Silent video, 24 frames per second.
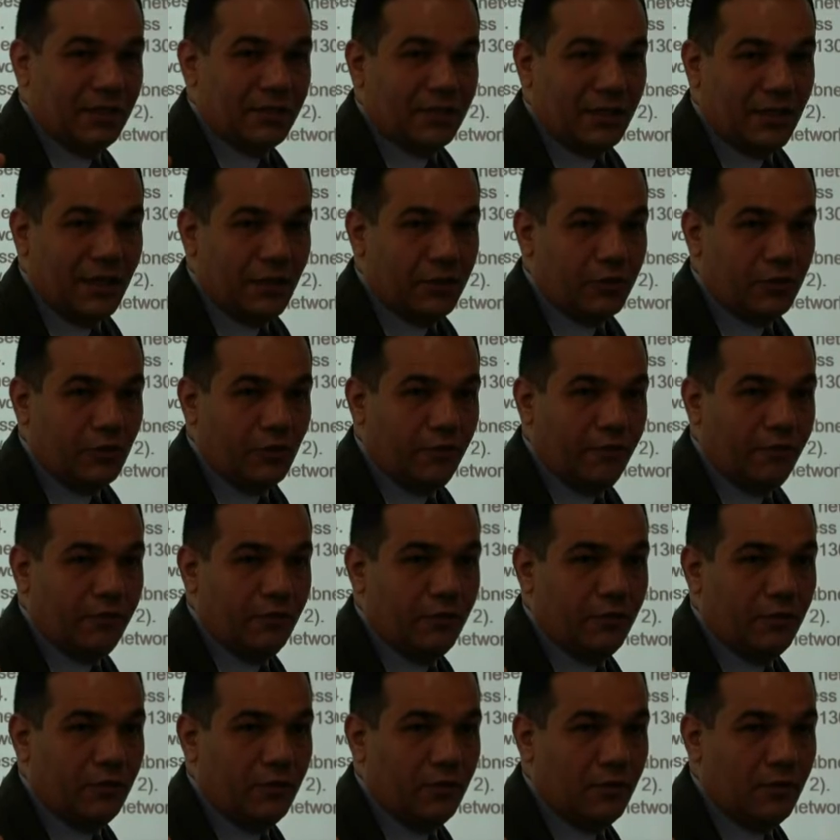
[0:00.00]
the size of
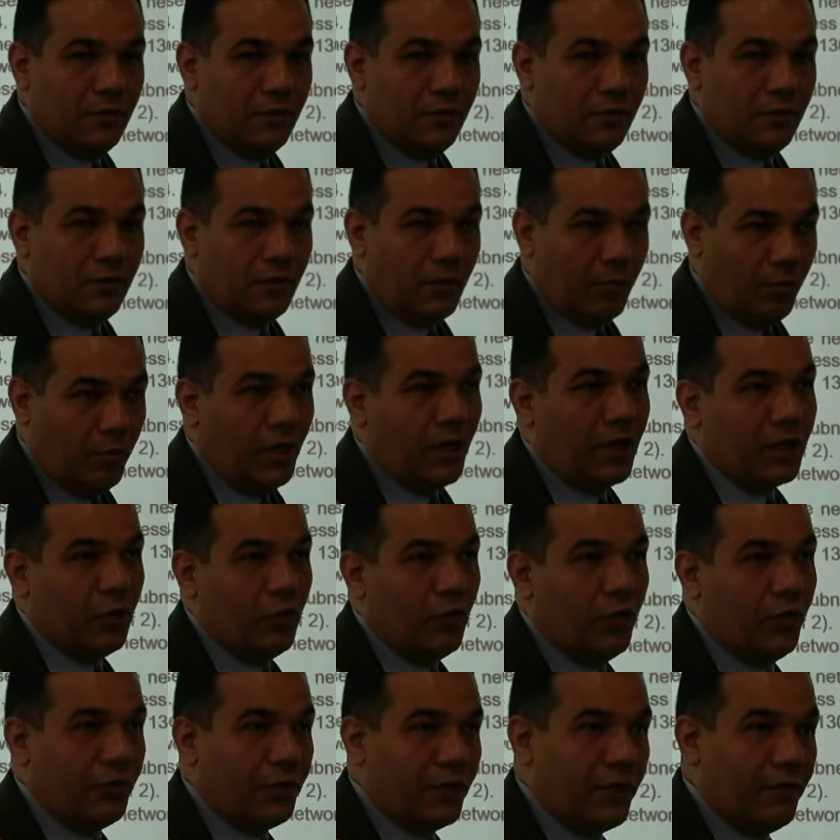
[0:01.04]
the block
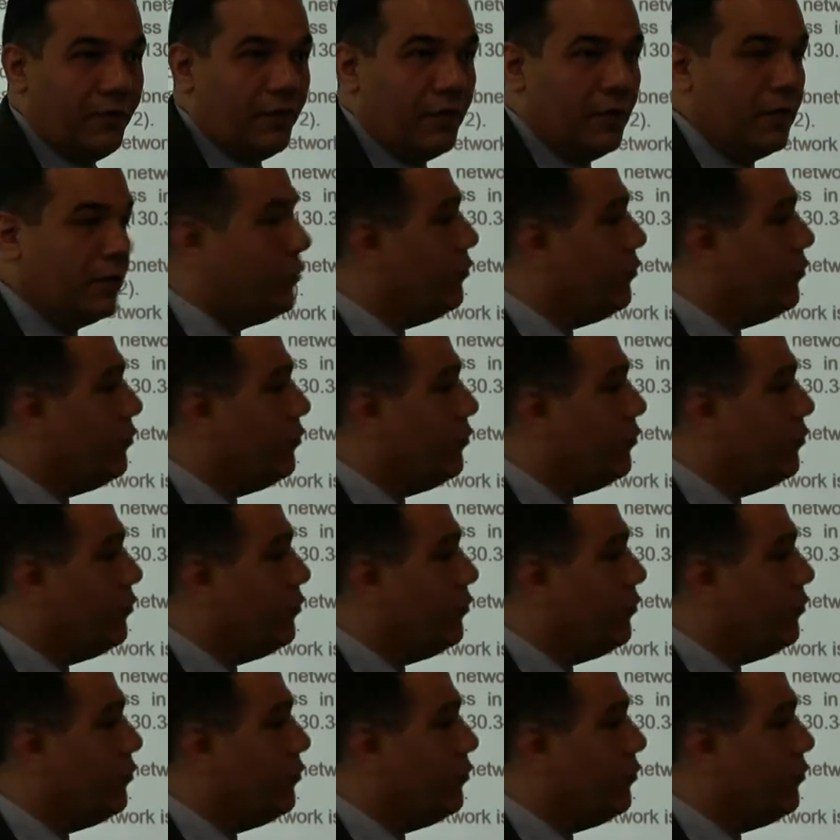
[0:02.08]
you are given,